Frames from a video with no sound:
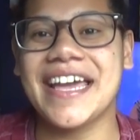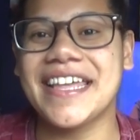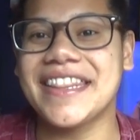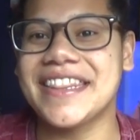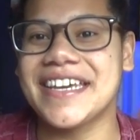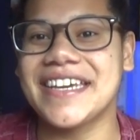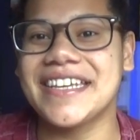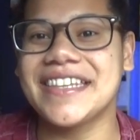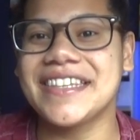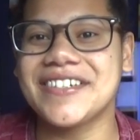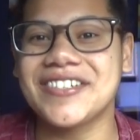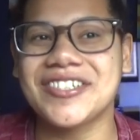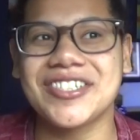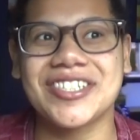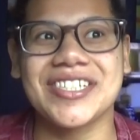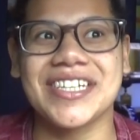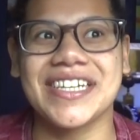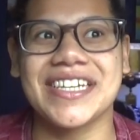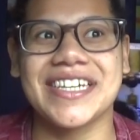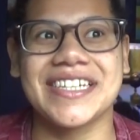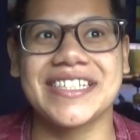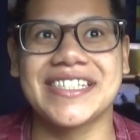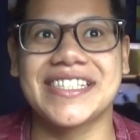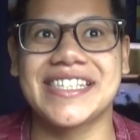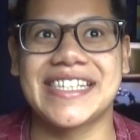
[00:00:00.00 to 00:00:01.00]
And then there's
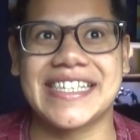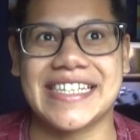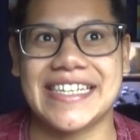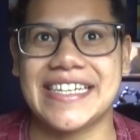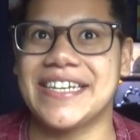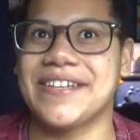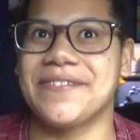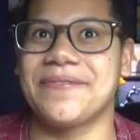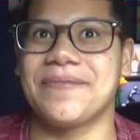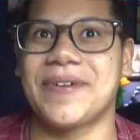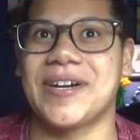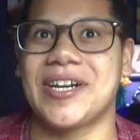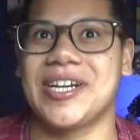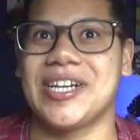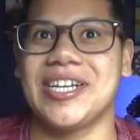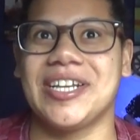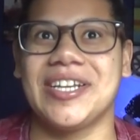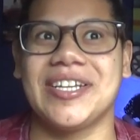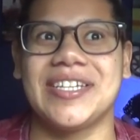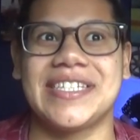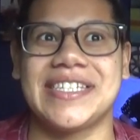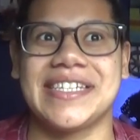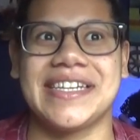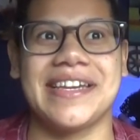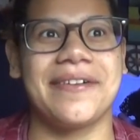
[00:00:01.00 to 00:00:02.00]
like a scene where
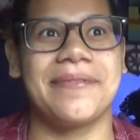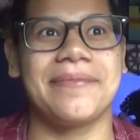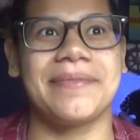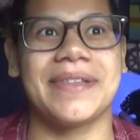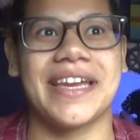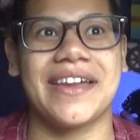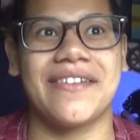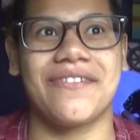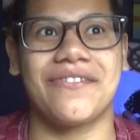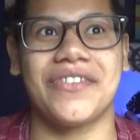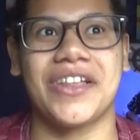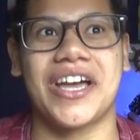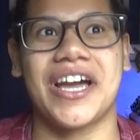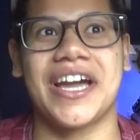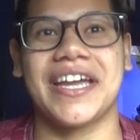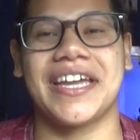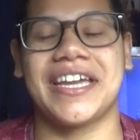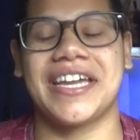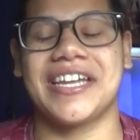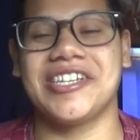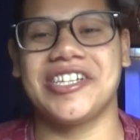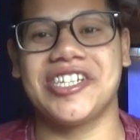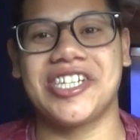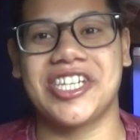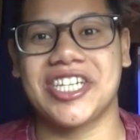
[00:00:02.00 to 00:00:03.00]
you see him like
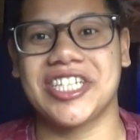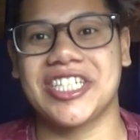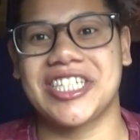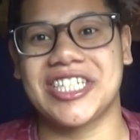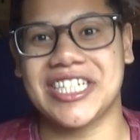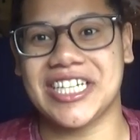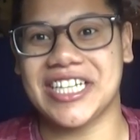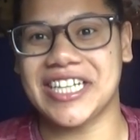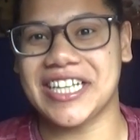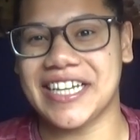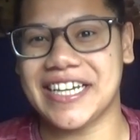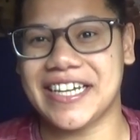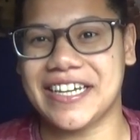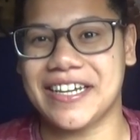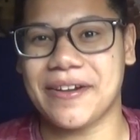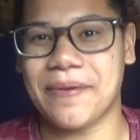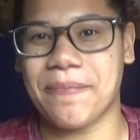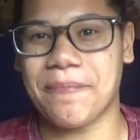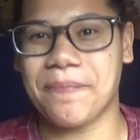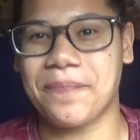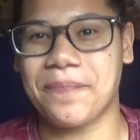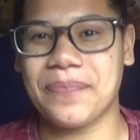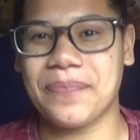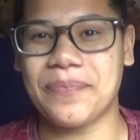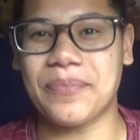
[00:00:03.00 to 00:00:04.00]
flying, and you just see like
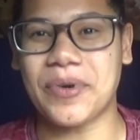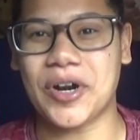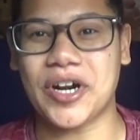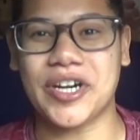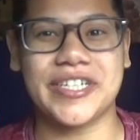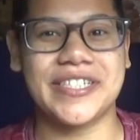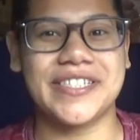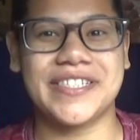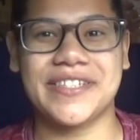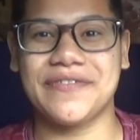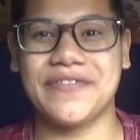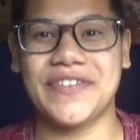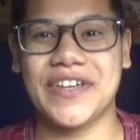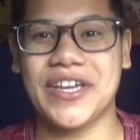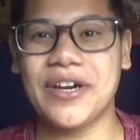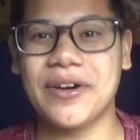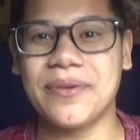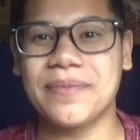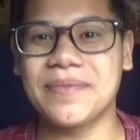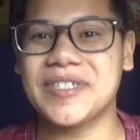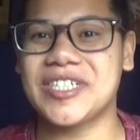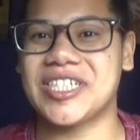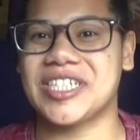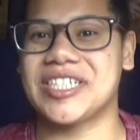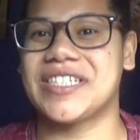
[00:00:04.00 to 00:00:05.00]
parts of
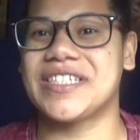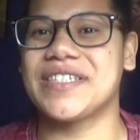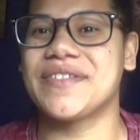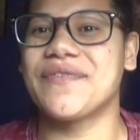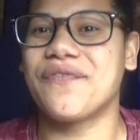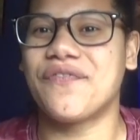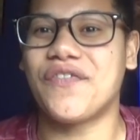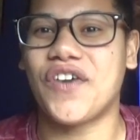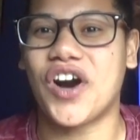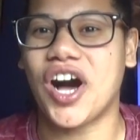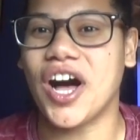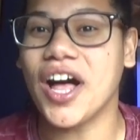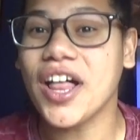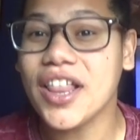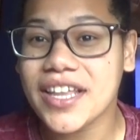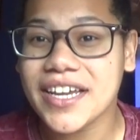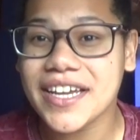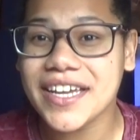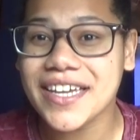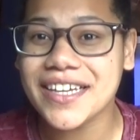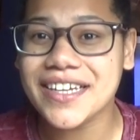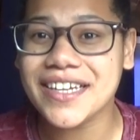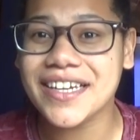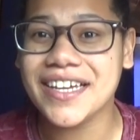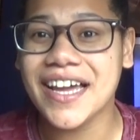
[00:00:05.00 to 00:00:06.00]
him just
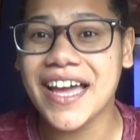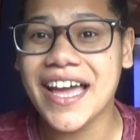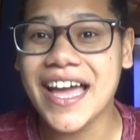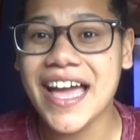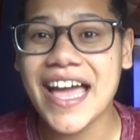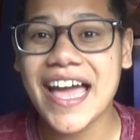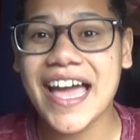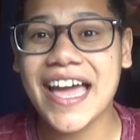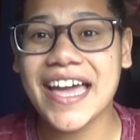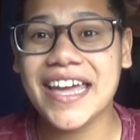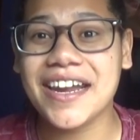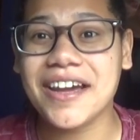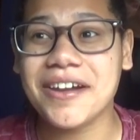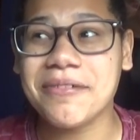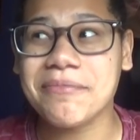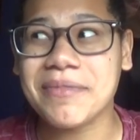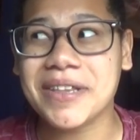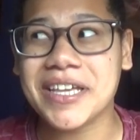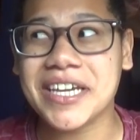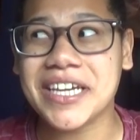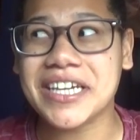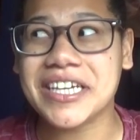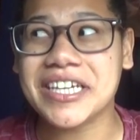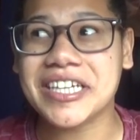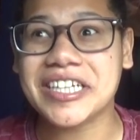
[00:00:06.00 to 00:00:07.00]
falling, and I'm
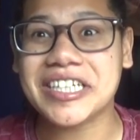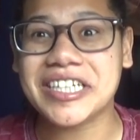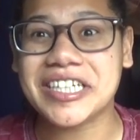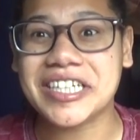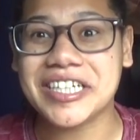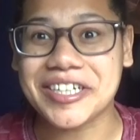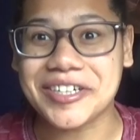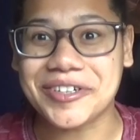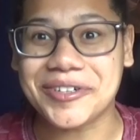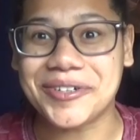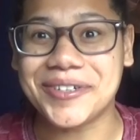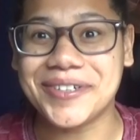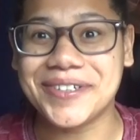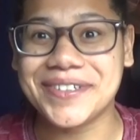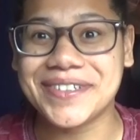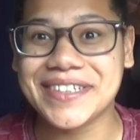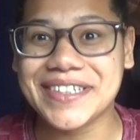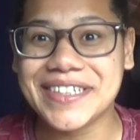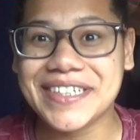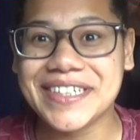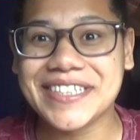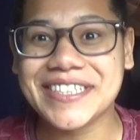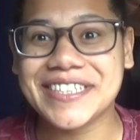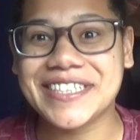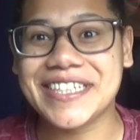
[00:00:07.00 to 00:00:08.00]
like, ew,
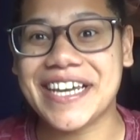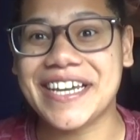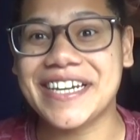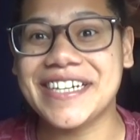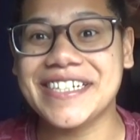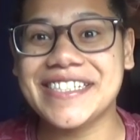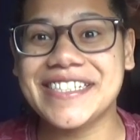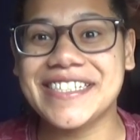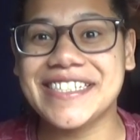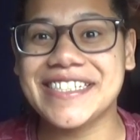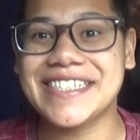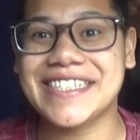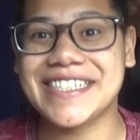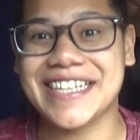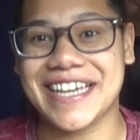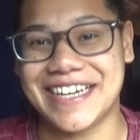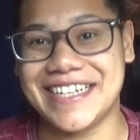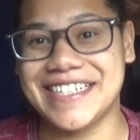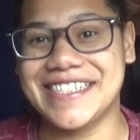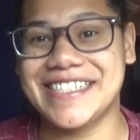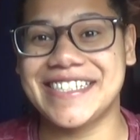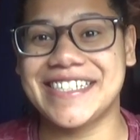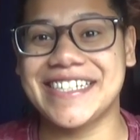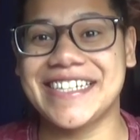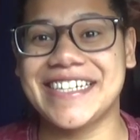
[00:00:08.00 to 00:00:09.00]
that is
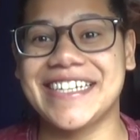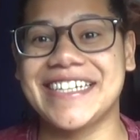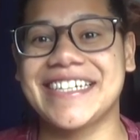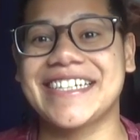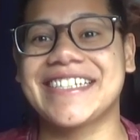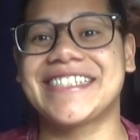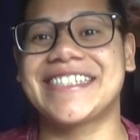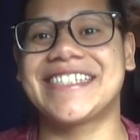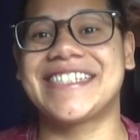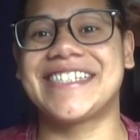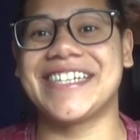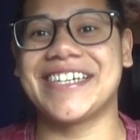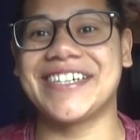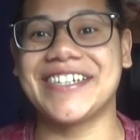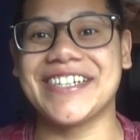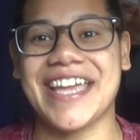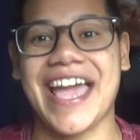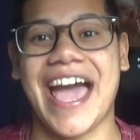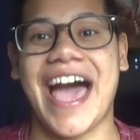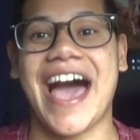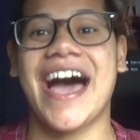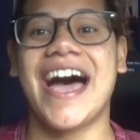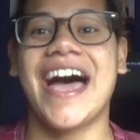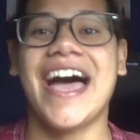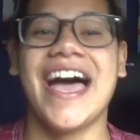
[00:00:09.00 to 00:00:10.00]
disgusting. So
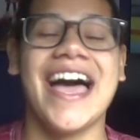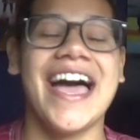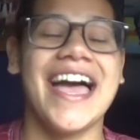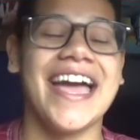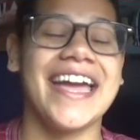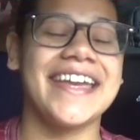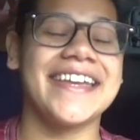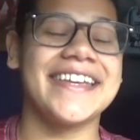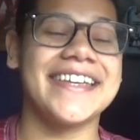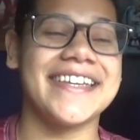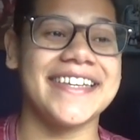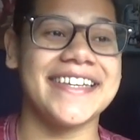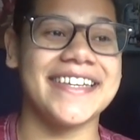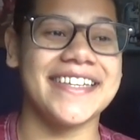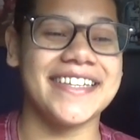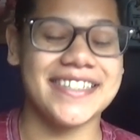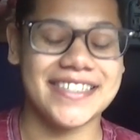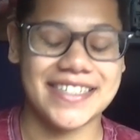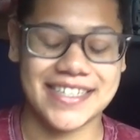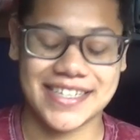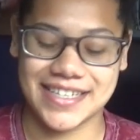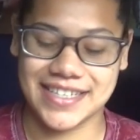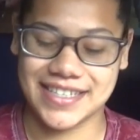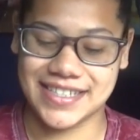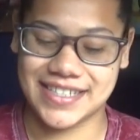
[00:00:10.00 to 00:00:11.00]
yeah,
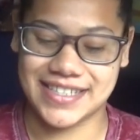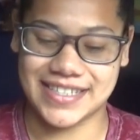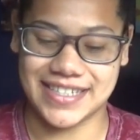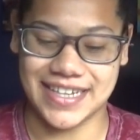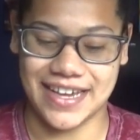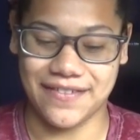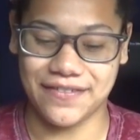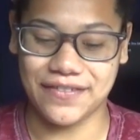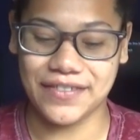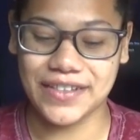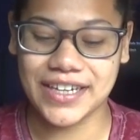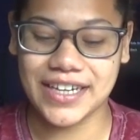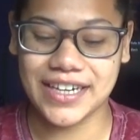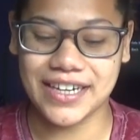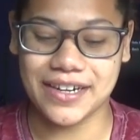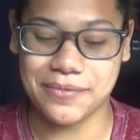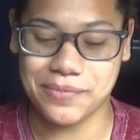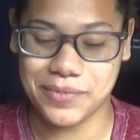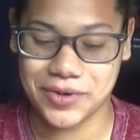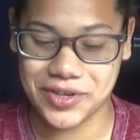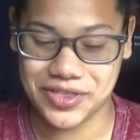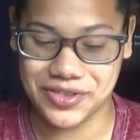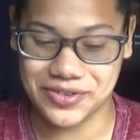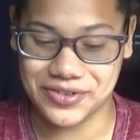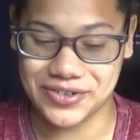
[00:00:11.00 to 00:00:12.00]
he is definitely
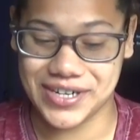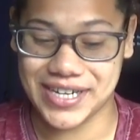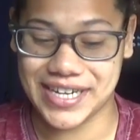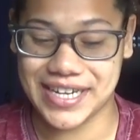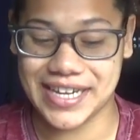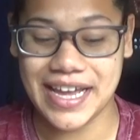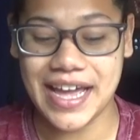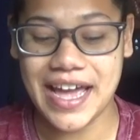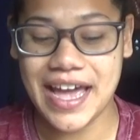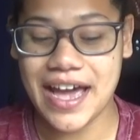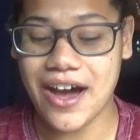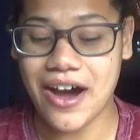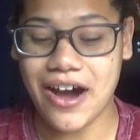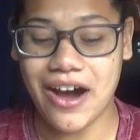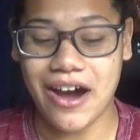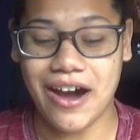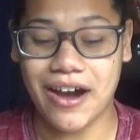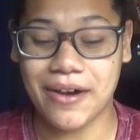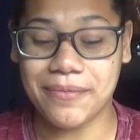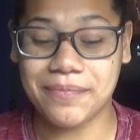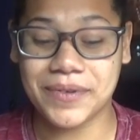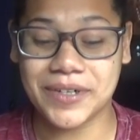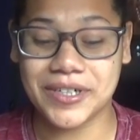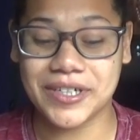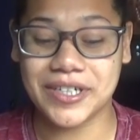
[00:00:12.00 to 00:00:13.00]
number 3.
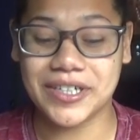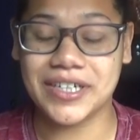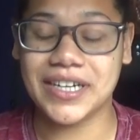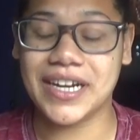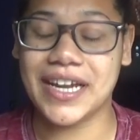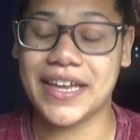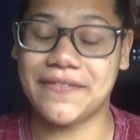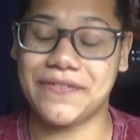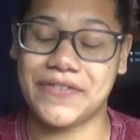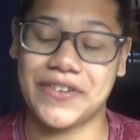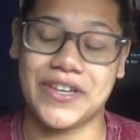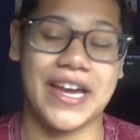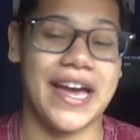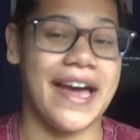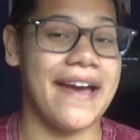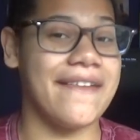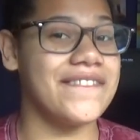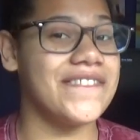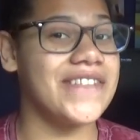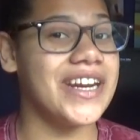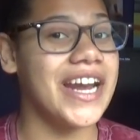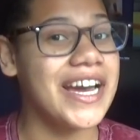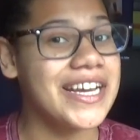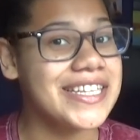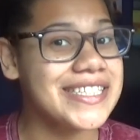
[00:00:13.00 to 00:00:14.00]
Hopper, if you
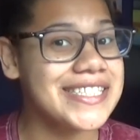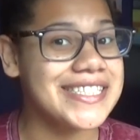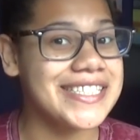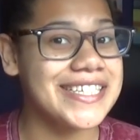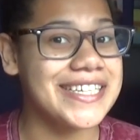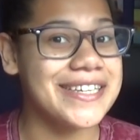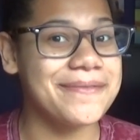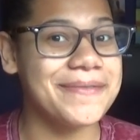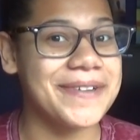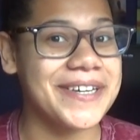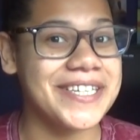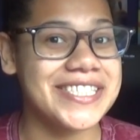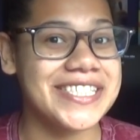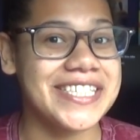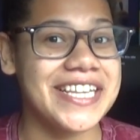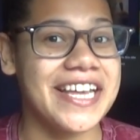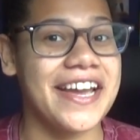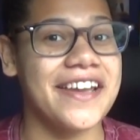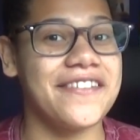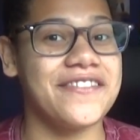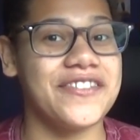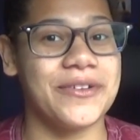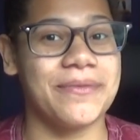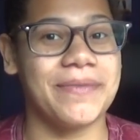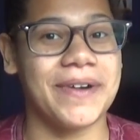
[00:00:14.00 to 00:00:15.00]
have not seen A Bug's
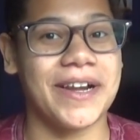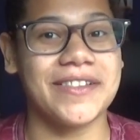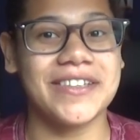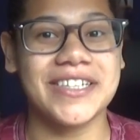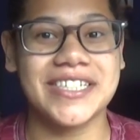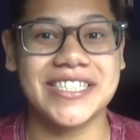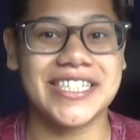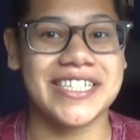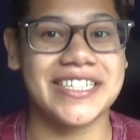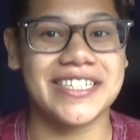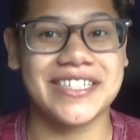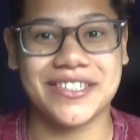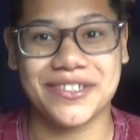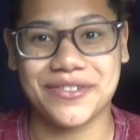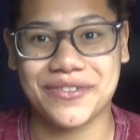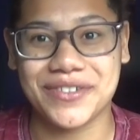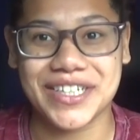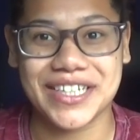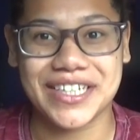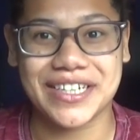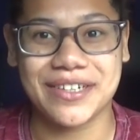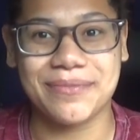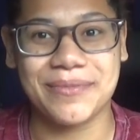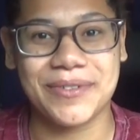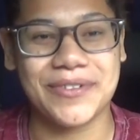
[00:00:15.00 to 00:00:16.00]
Life, you probably should. It's a
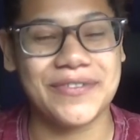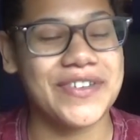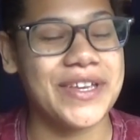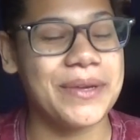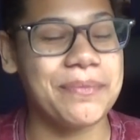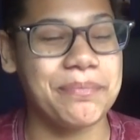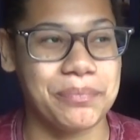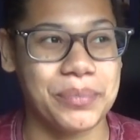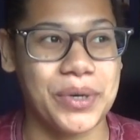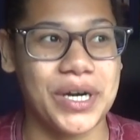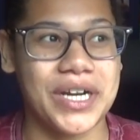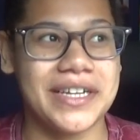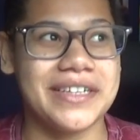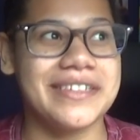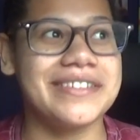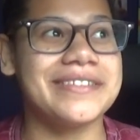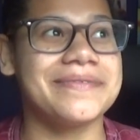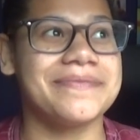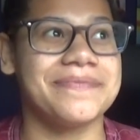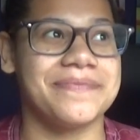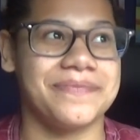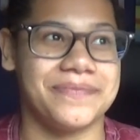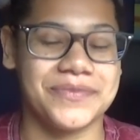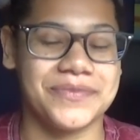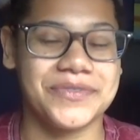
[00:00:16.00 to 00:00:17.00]
really good movie, but
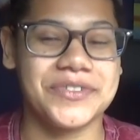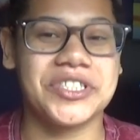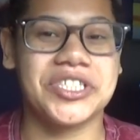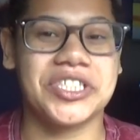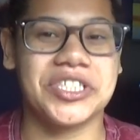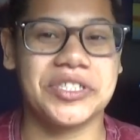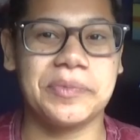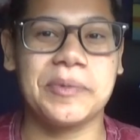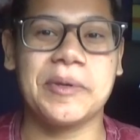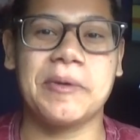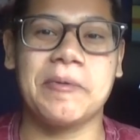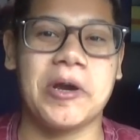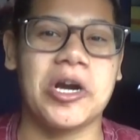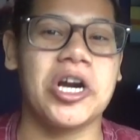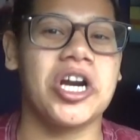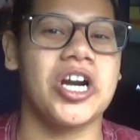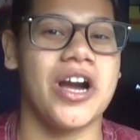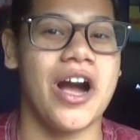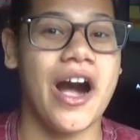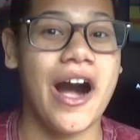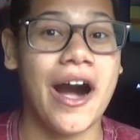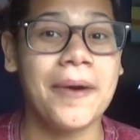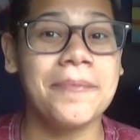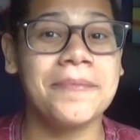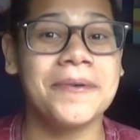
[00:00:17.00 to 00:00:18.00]
just beware.
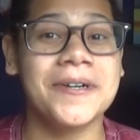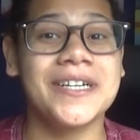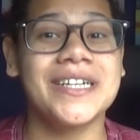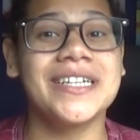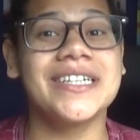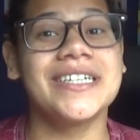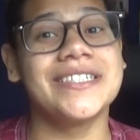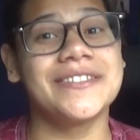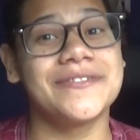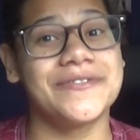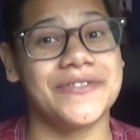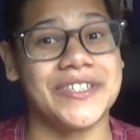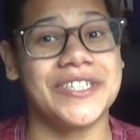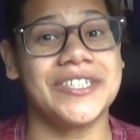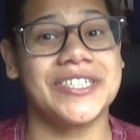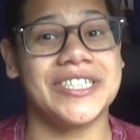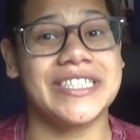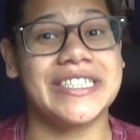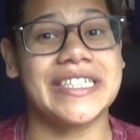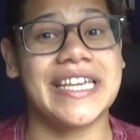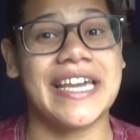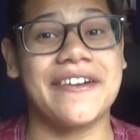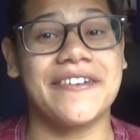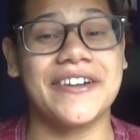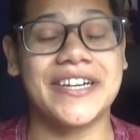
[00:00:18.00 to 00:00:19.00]
Hopper is very
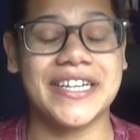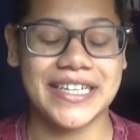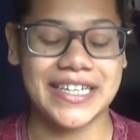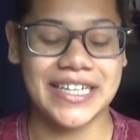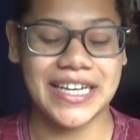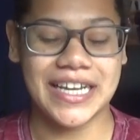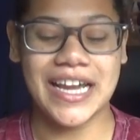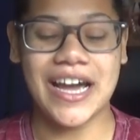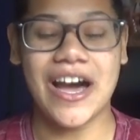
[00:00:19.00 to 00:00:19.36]
scary.